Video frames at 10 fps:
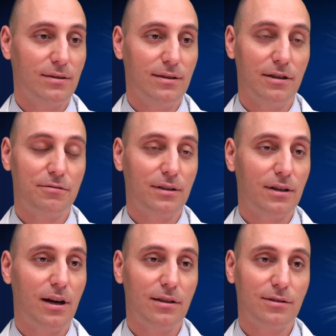
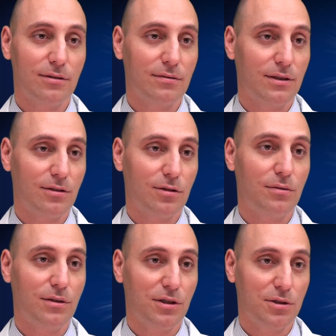different cuts of the
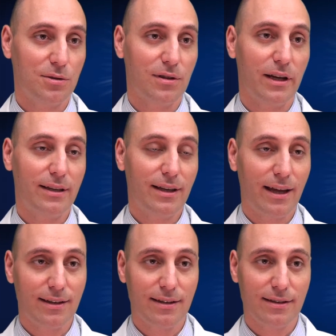soft tissues like
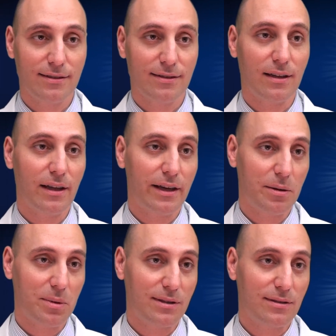tendons and
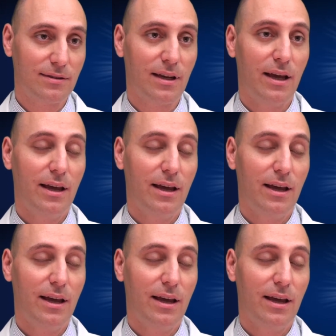ligaments.